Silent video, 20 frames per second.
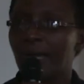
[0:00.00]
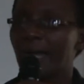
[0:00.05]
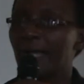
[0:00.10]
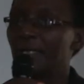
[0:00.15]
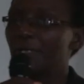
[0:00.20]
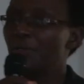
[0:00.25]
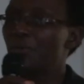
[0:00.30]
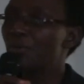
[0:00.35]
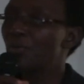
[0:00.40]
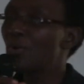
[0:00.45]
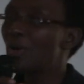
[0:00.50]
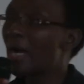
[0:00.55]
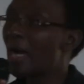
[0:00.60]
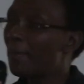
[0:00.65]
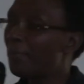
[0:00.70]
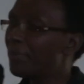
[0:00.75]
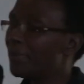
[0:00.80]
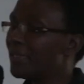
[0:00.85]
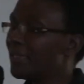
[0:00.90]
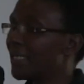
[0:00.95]
I grew
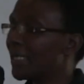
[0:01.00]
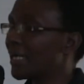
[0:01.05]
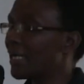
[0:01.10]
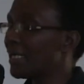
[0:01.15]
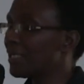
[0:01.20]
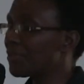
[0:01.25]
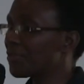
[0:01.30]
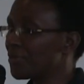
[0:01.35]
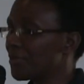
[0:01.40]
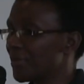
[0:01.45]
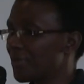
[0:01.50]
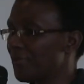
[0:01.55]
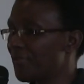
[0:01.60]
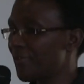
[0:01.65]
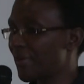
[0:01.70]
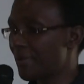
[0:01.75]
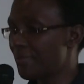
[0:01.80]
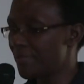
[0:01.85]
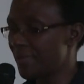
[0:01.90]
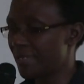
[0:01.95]
up in a Catholic
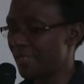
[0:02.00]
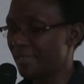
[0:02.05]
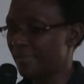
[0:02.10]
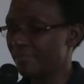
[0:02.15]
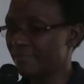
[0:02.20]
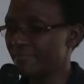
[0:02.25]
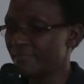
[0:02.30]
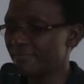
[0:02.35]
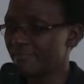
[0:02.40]
family.